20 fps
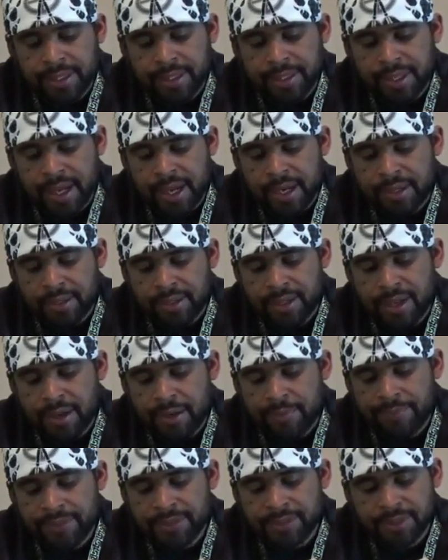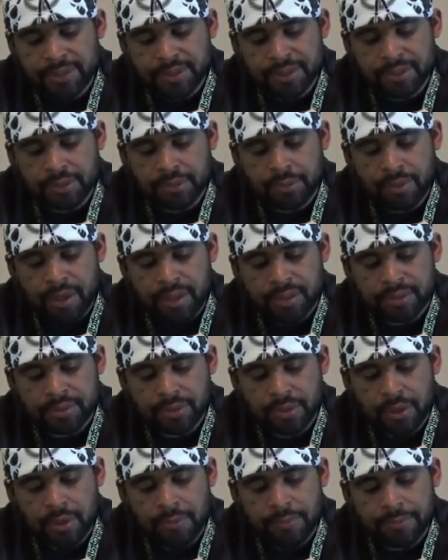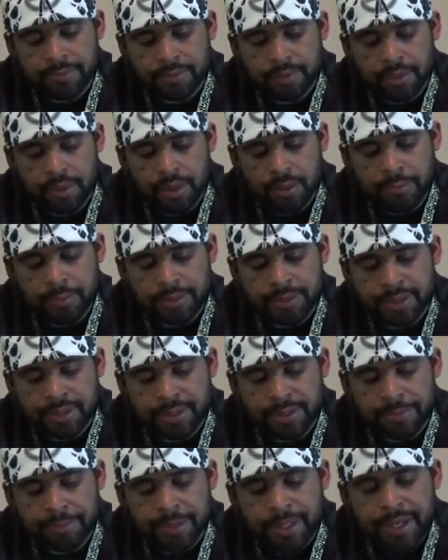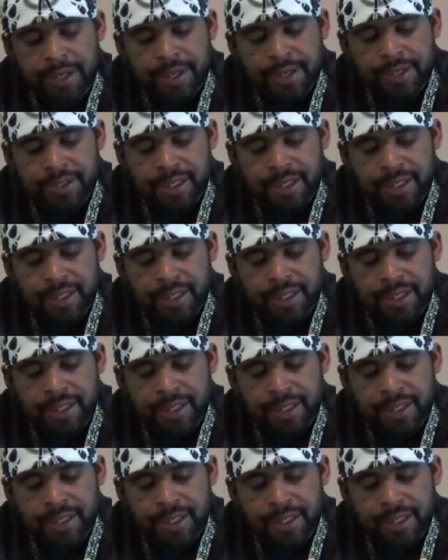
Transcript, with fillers: they could not allow visitors to cross over to them.